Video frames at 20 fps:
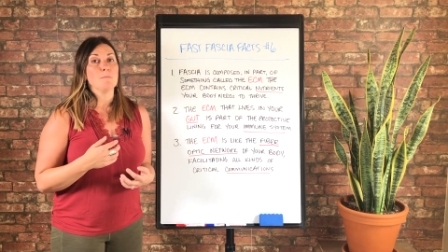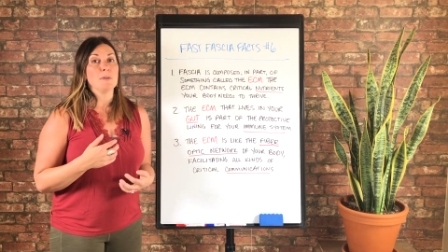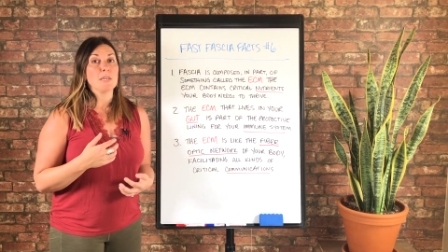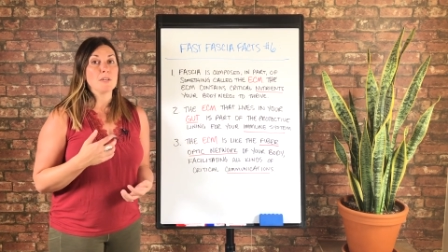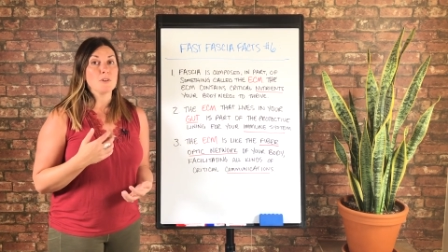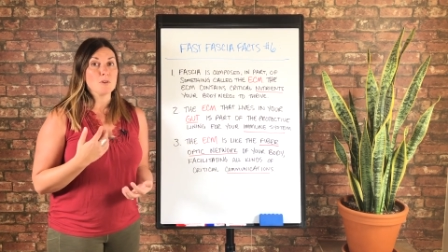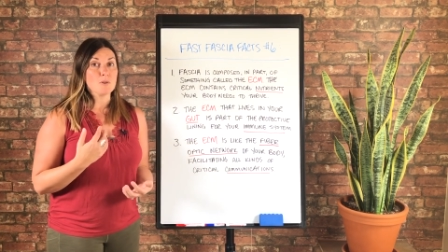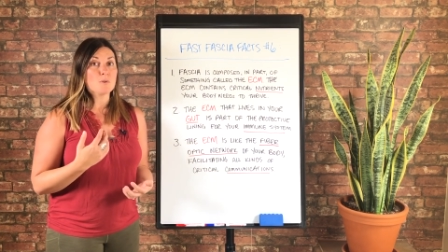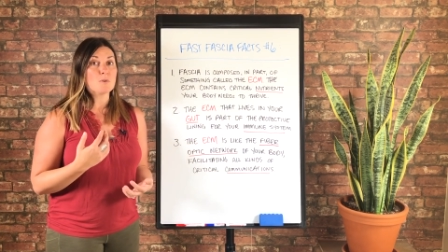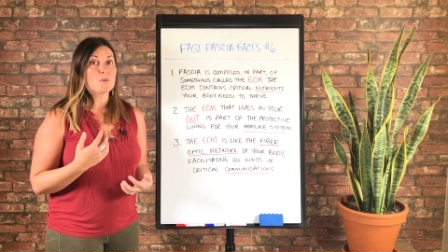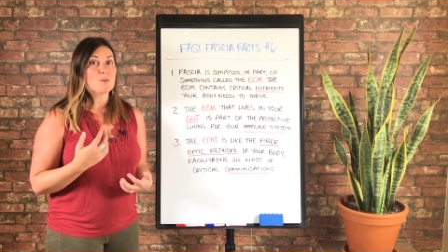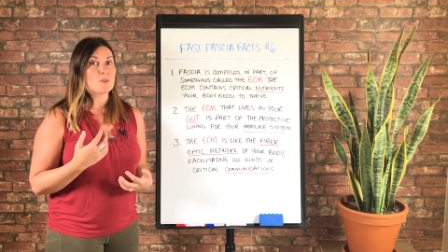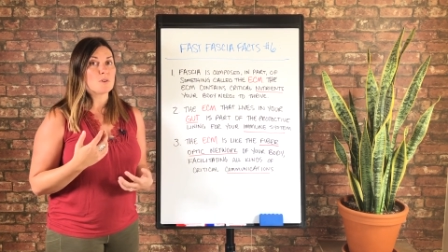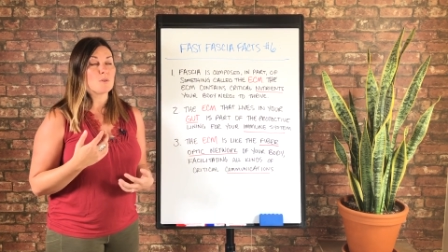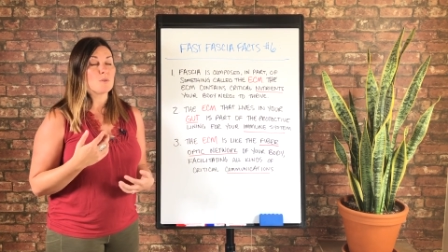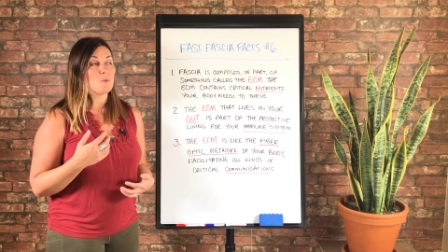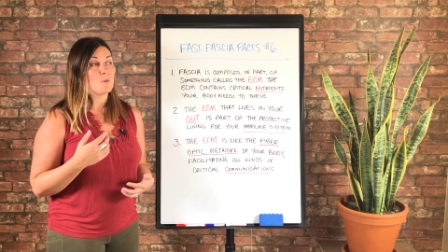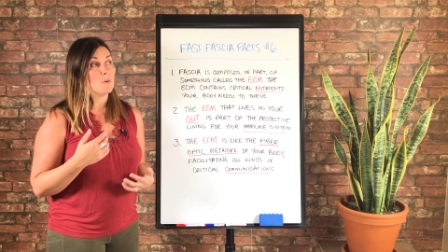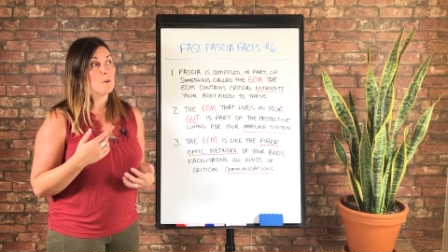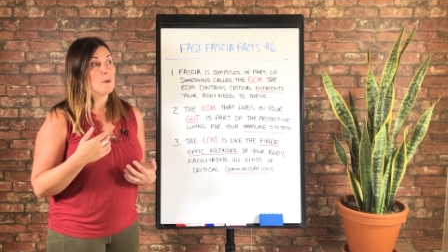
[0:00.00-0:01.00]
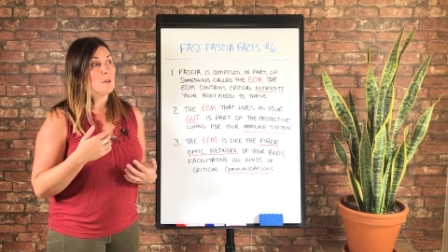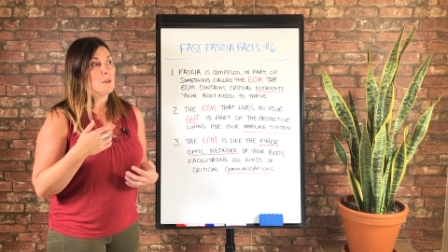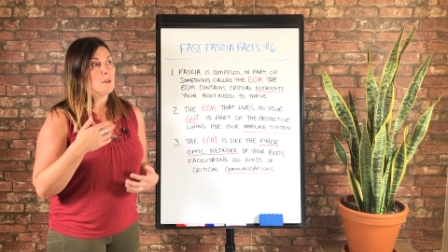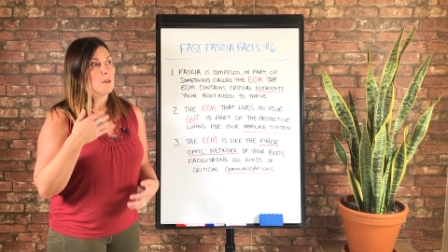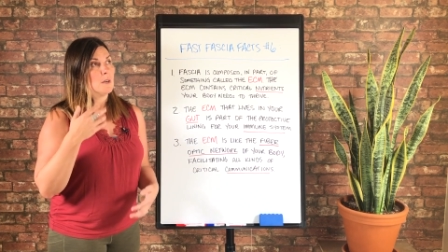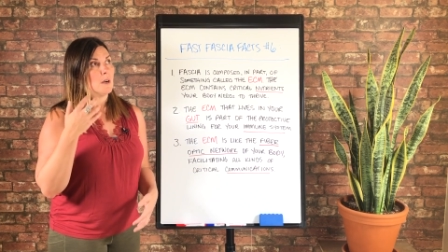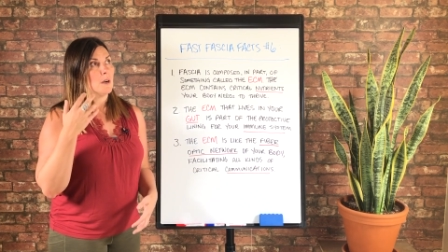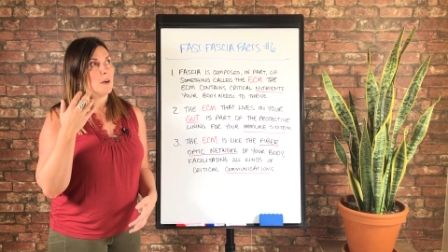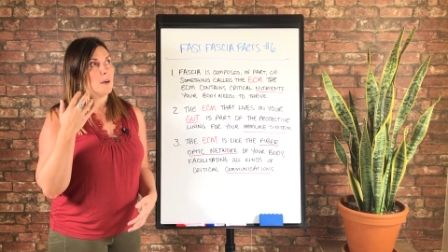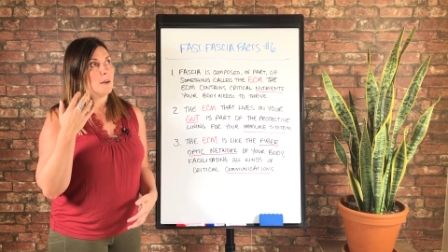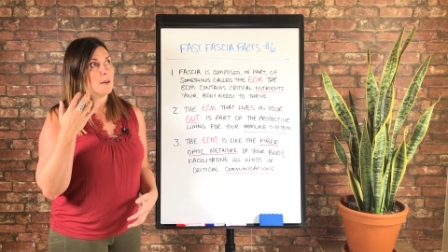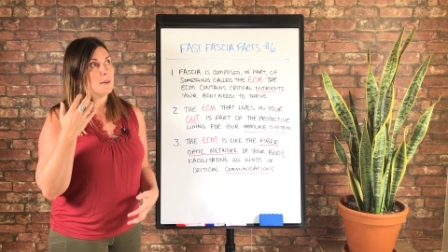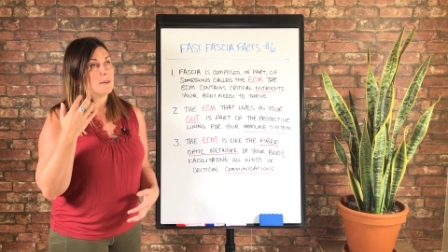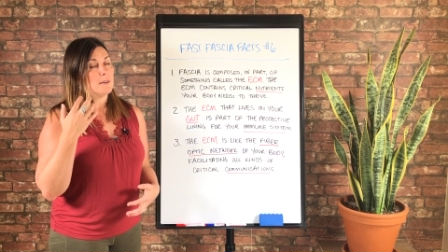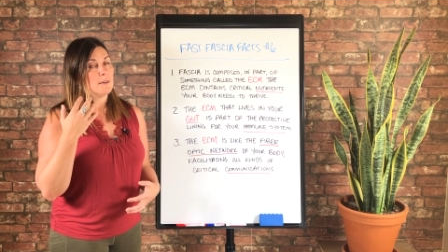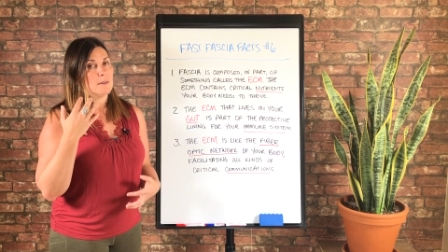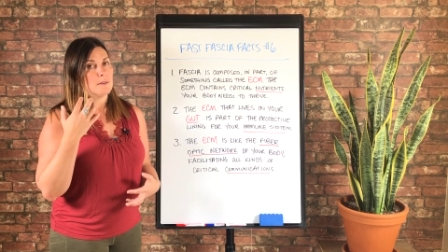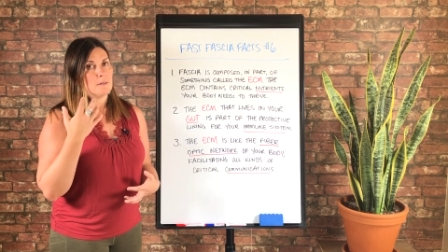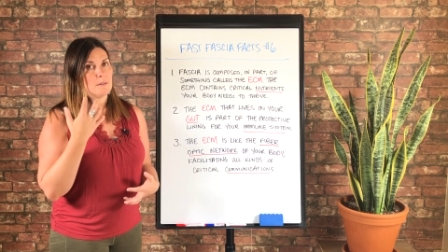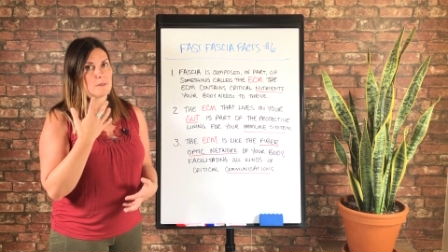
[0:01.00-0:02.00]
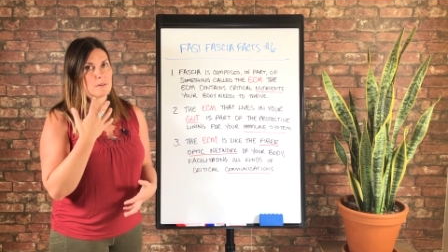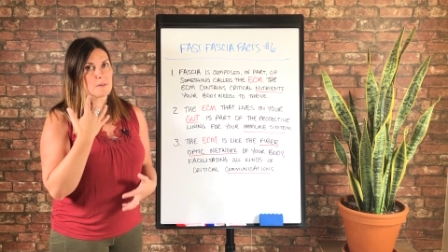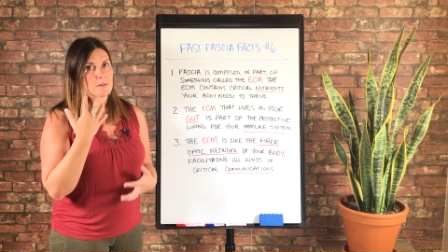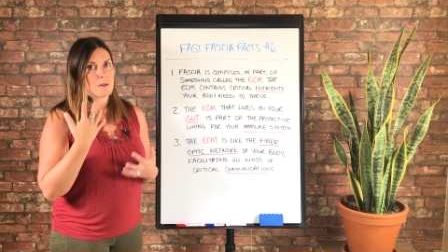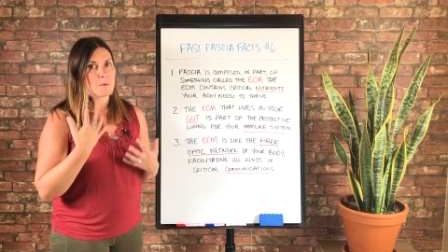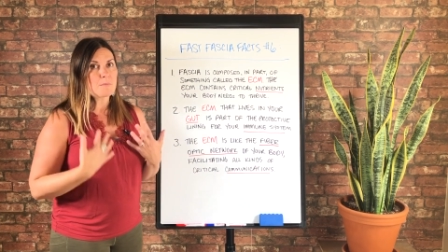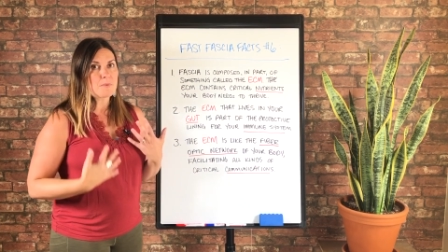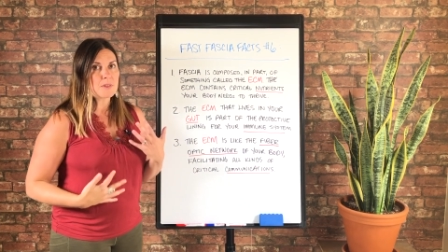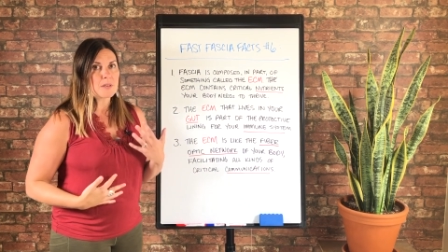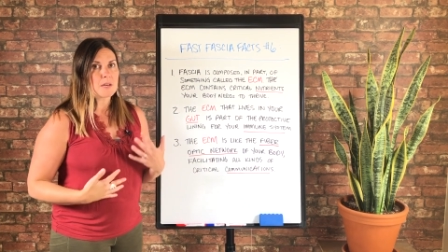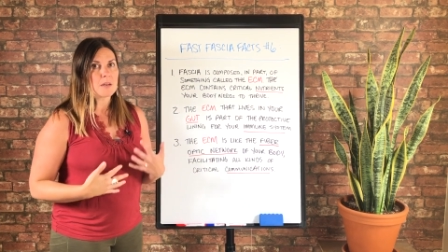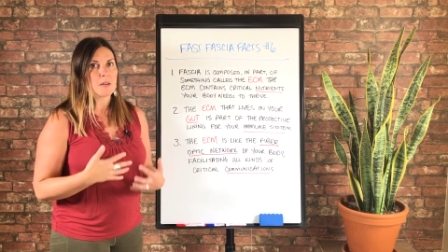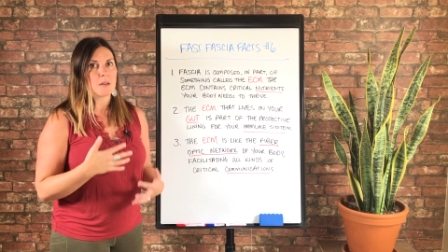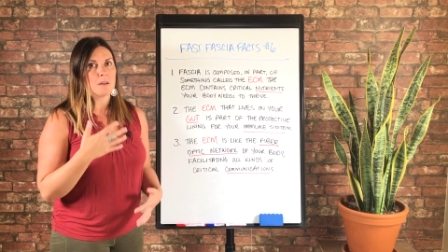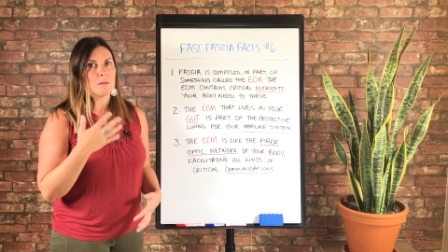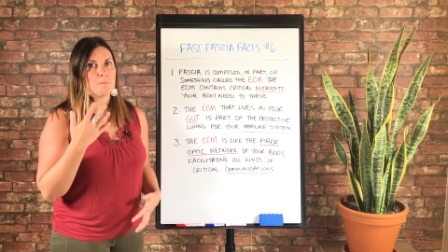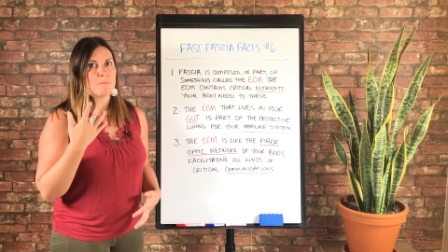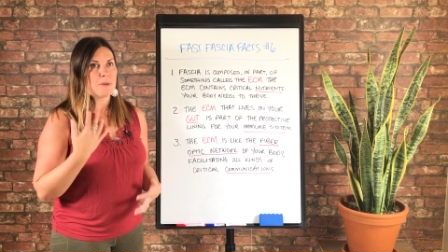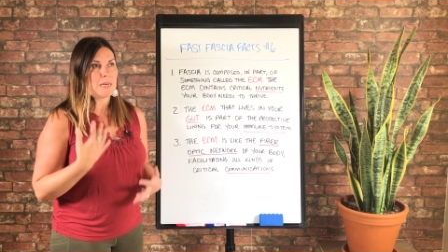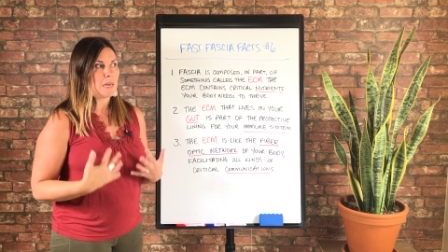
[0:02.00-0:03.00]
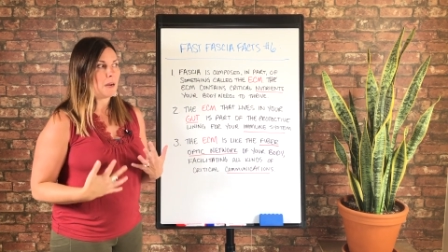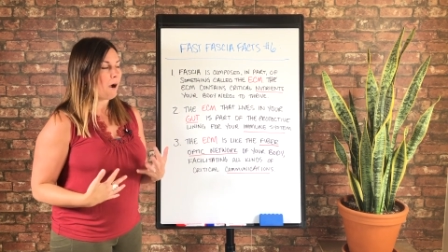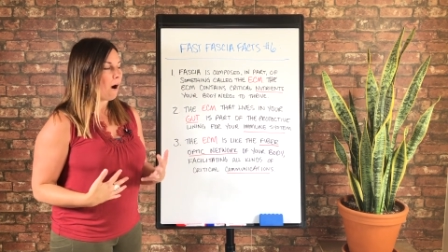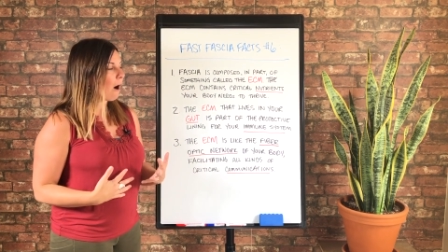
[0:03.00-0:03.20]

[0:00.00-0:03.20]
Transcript: be due to uh, something being